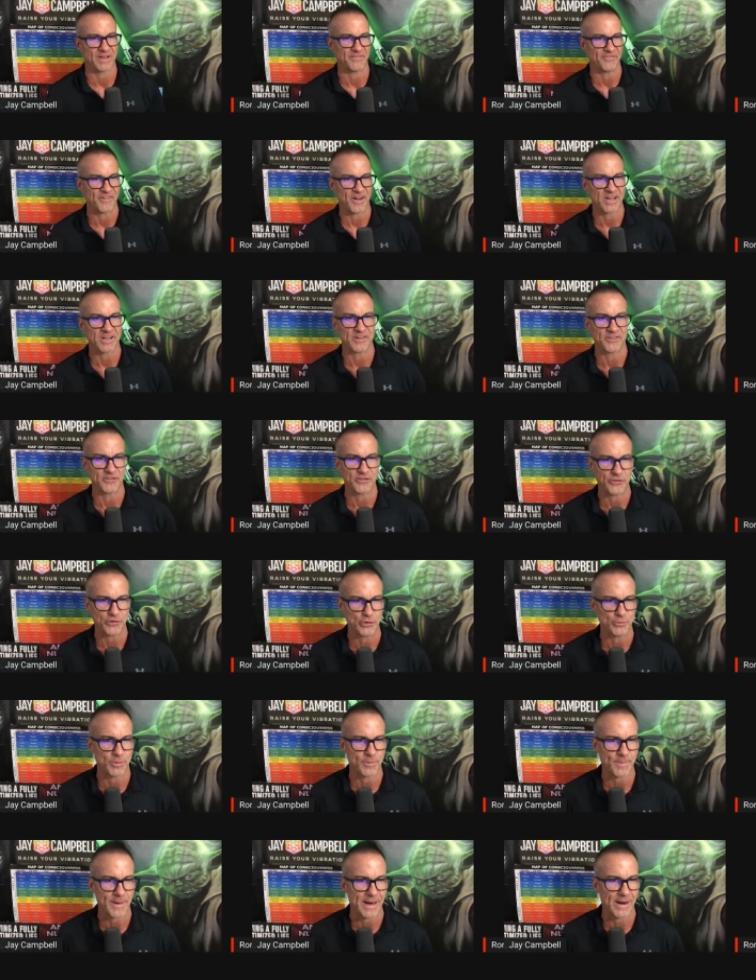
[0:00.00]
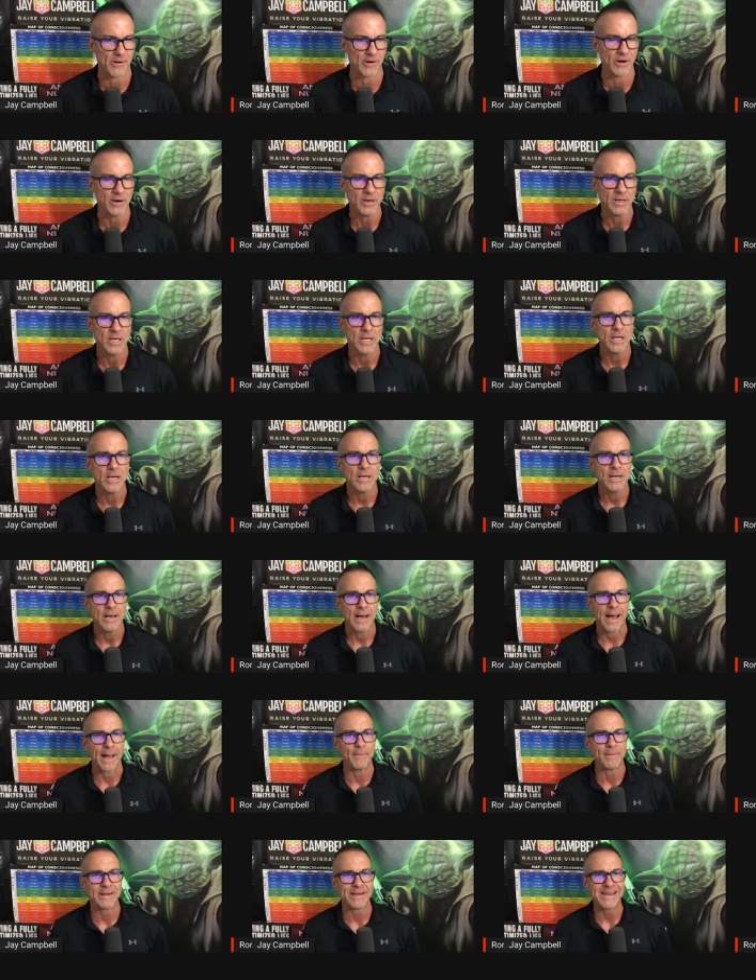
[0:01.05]
a fuck is a superpower.
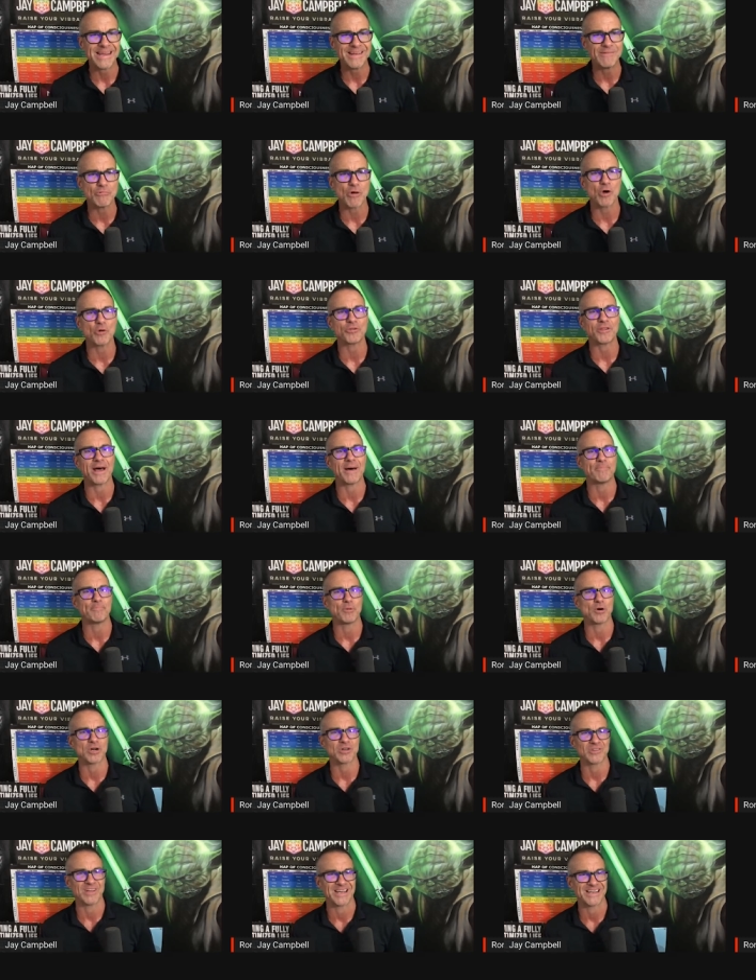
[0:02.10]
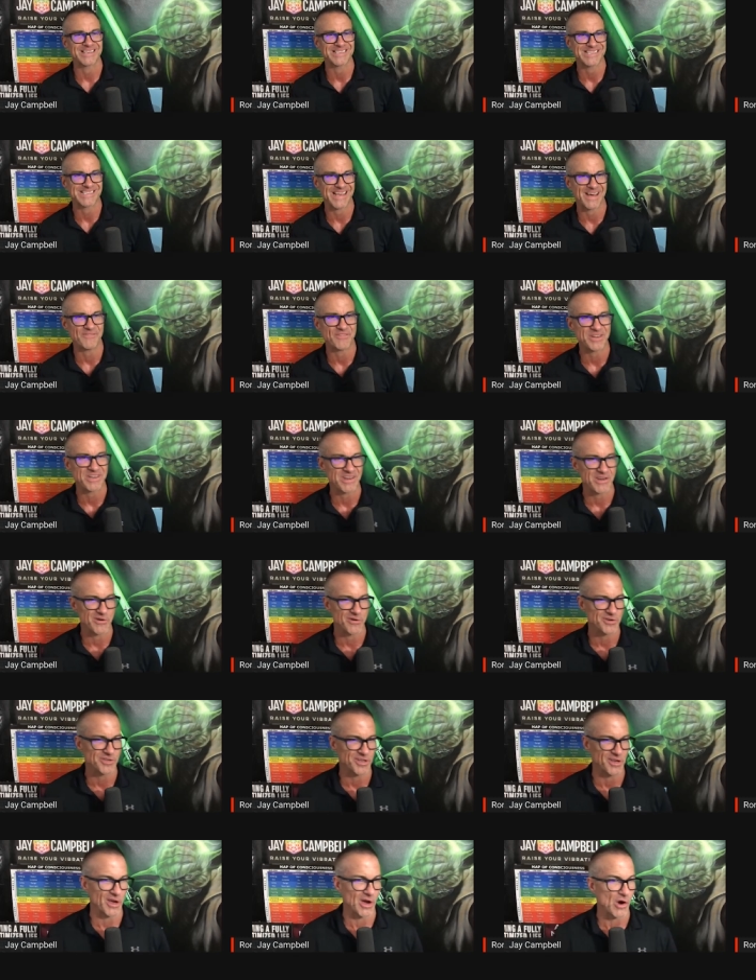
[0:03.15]
I mean, yeah. he wrote that book like seven
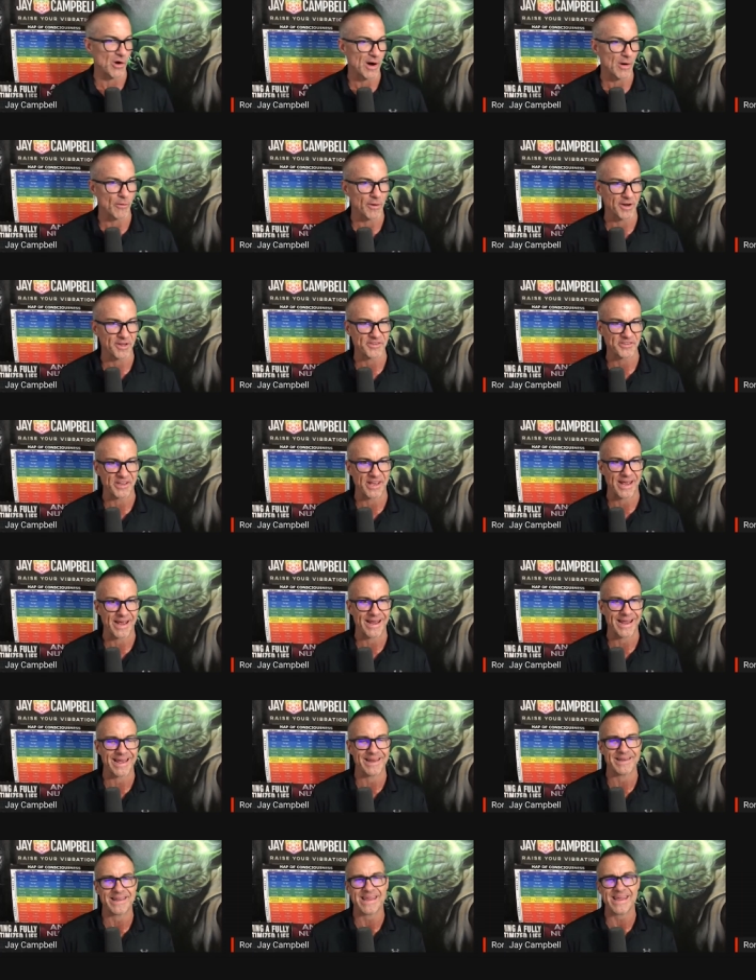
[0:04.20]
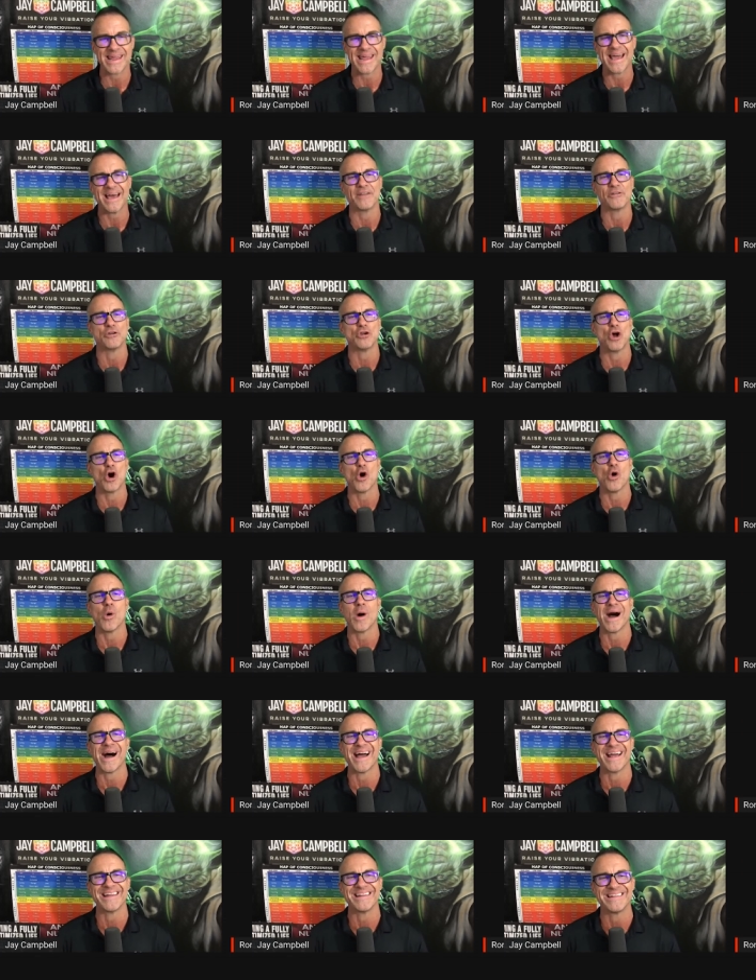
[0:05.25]
years ago, I want to say, and he had no
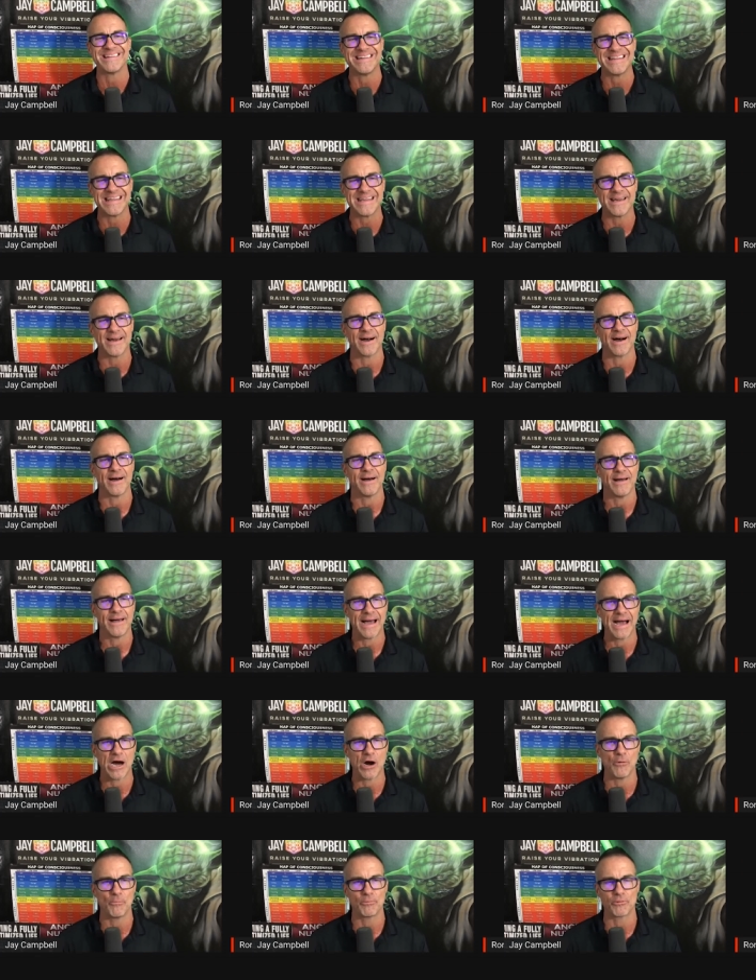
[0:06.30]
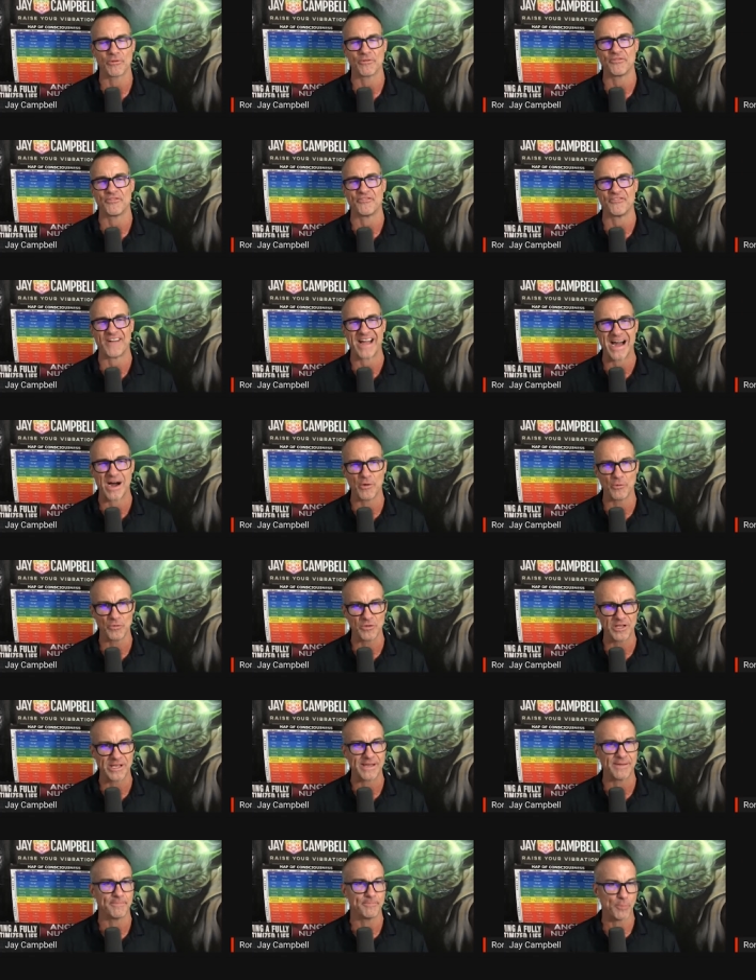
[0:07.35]
idea how
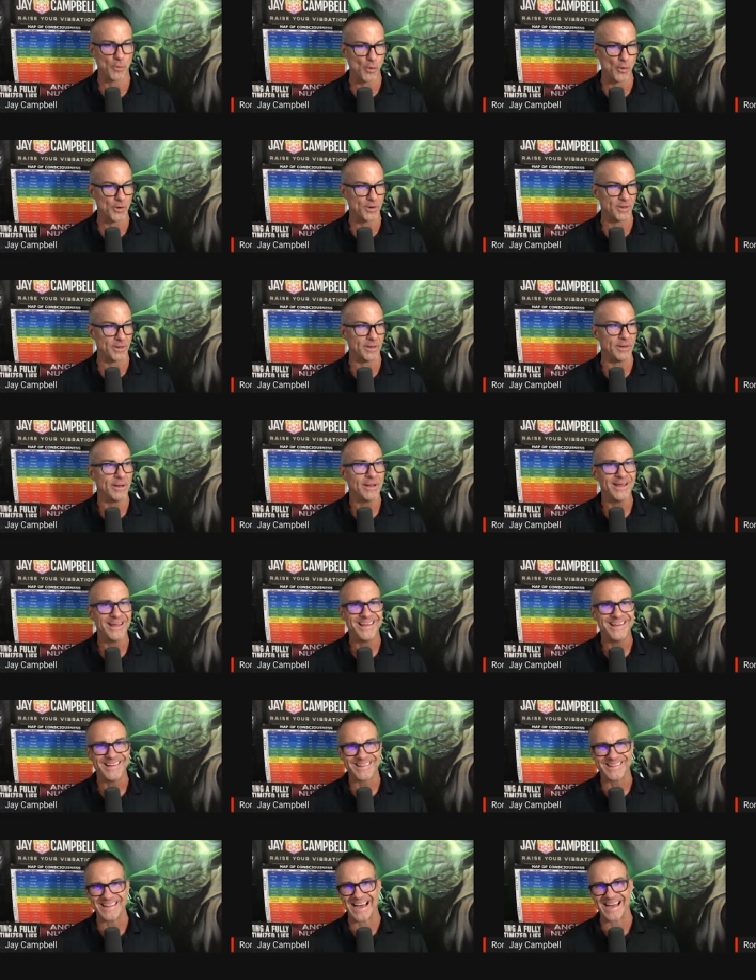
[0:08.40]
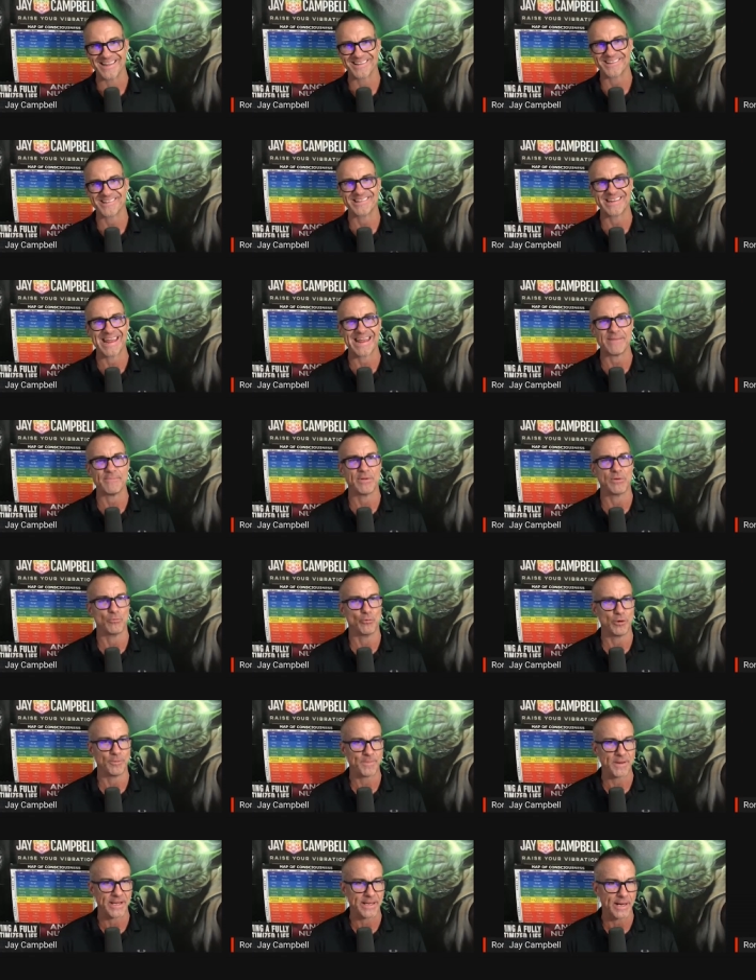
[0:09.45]
profoundly important that statement
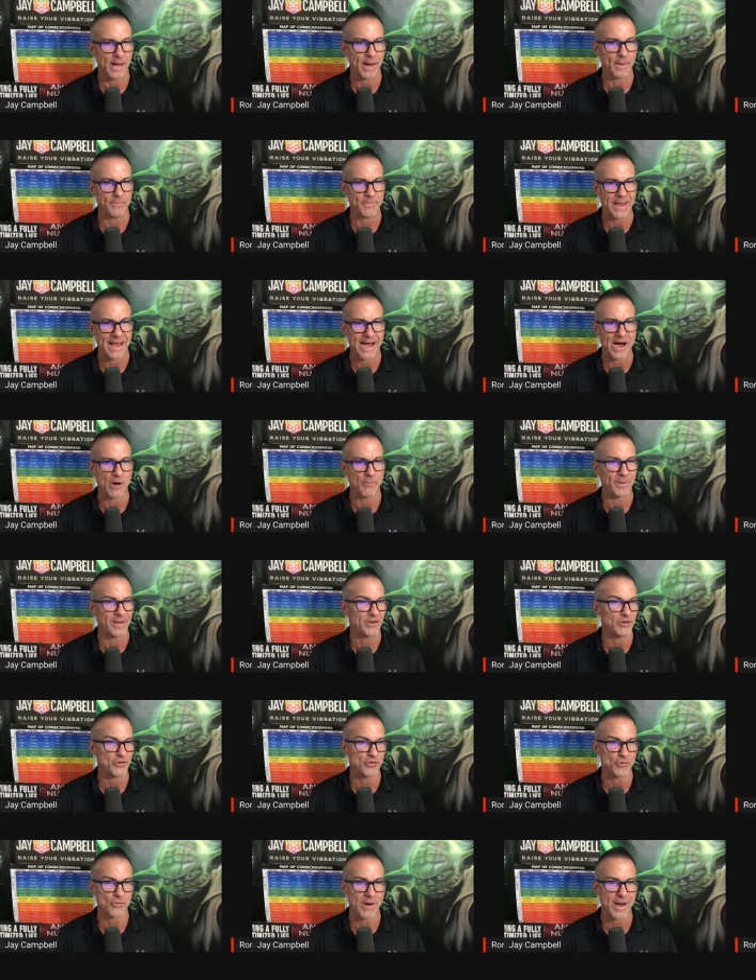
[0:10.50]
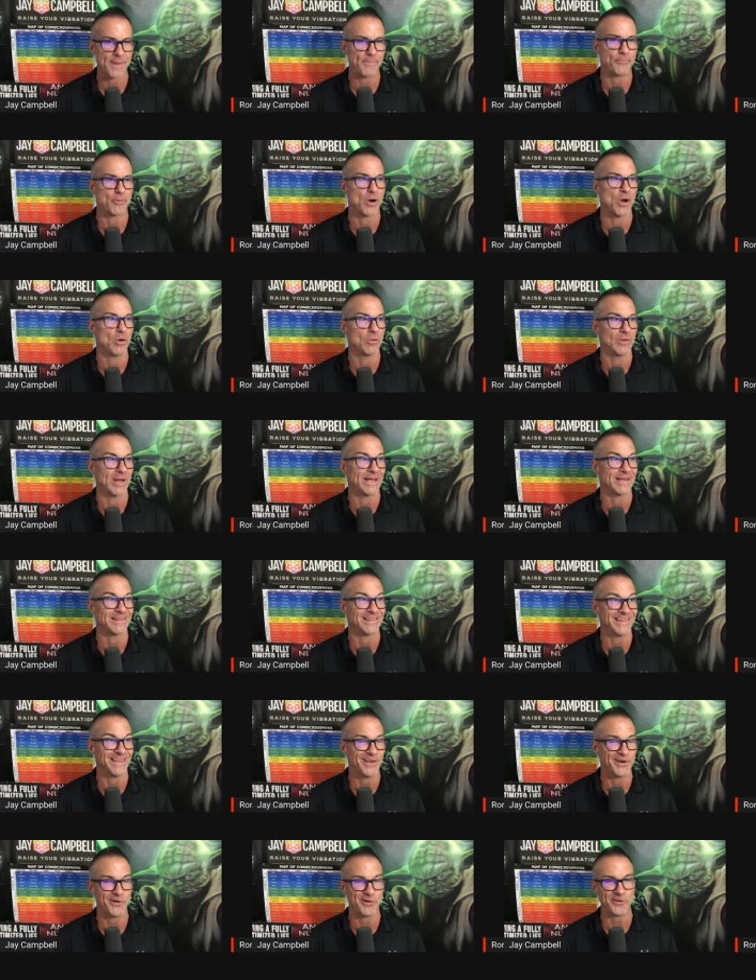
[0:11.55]
would become now because you're right, bro. Like,
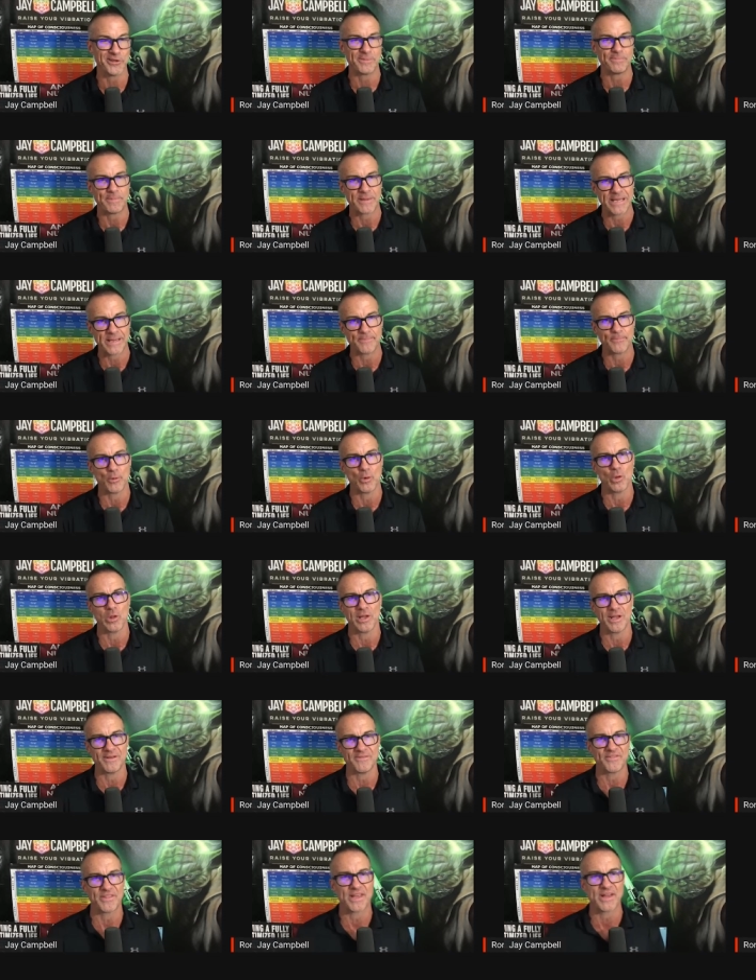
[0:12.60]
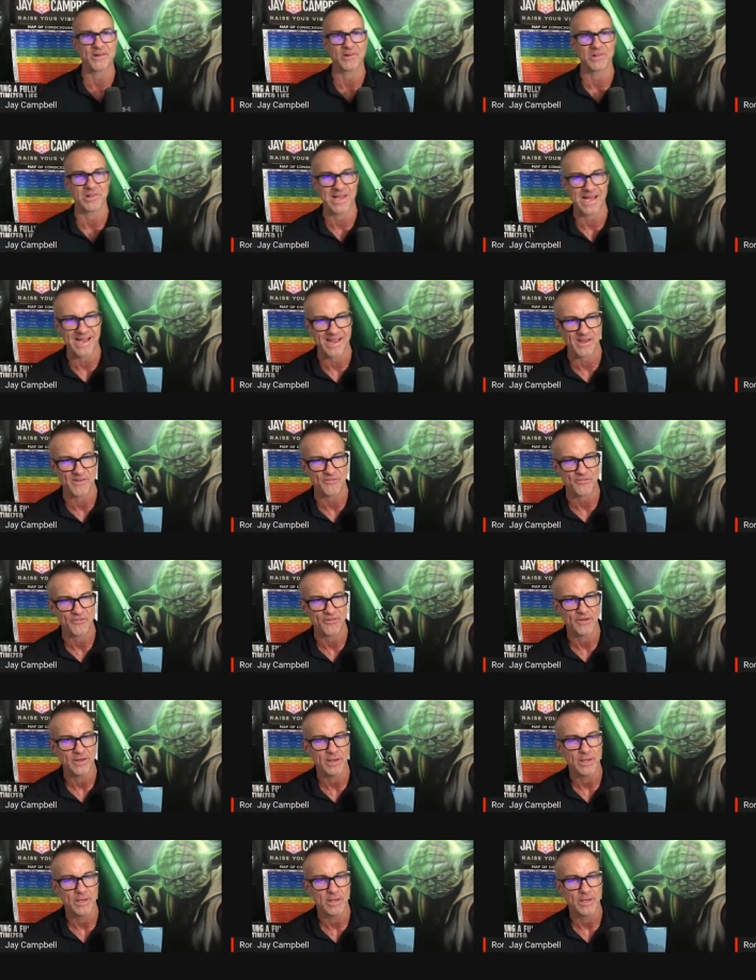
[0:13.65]
literally, people live their life